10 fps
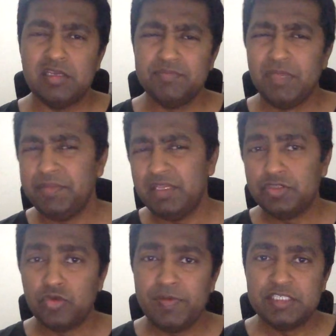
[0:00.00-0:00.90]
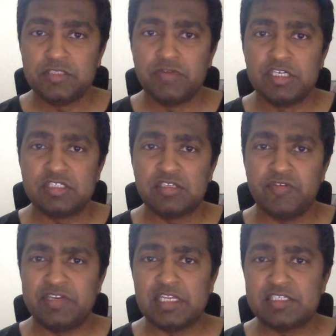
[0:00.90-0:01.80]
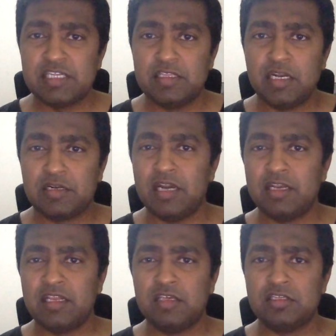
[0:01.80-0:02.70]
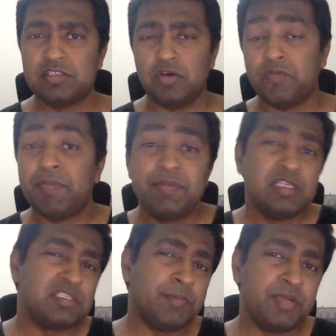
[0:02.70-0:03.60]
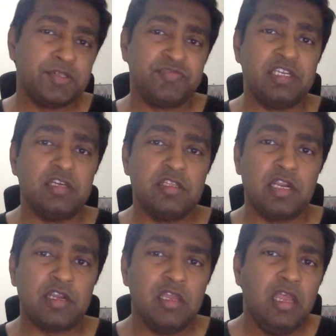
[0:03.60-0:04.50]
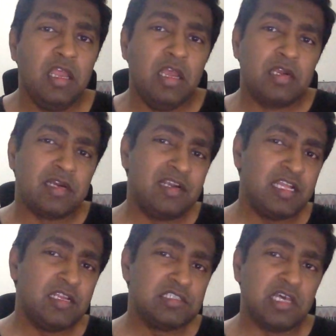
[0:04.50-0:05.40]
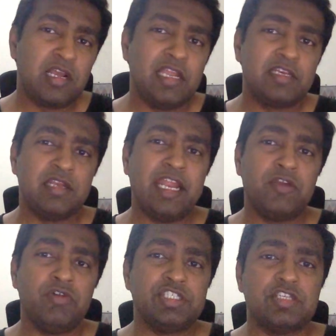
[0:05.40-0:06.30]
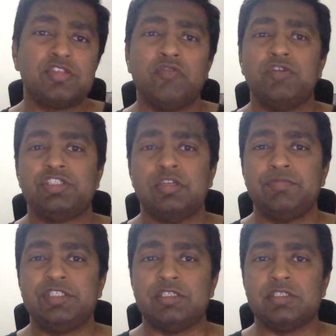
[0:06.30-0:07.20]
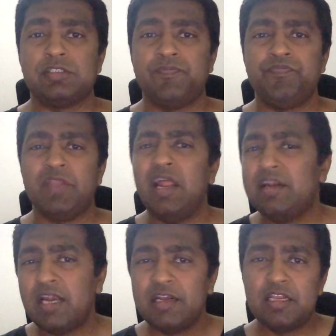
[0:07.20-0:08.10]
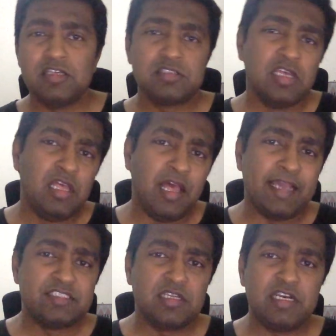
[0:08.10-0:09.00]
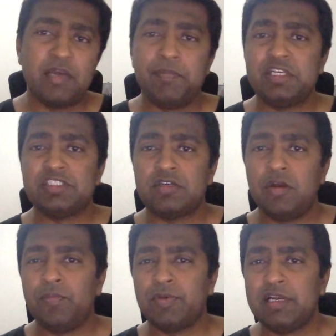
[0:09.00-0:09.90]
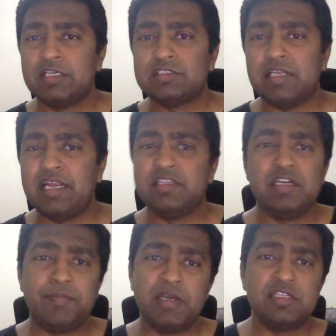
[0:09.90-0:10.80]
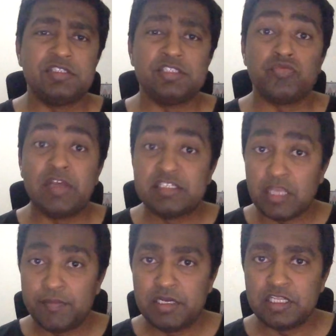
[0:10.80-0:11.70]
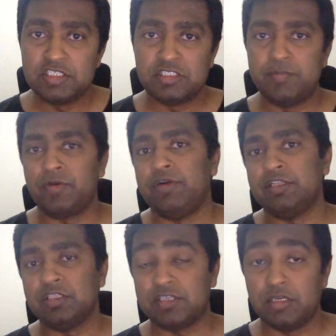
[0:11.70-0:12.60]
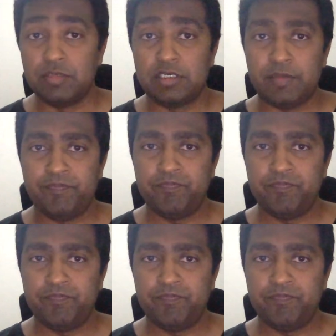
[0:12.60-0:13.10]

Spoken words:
Maybe in super easy words, we can say that containers, or maybe sometimes we hear that containers are like light versions of virtual machines. And containers isolate application components and their dependencies while simultaneously providing the scalability.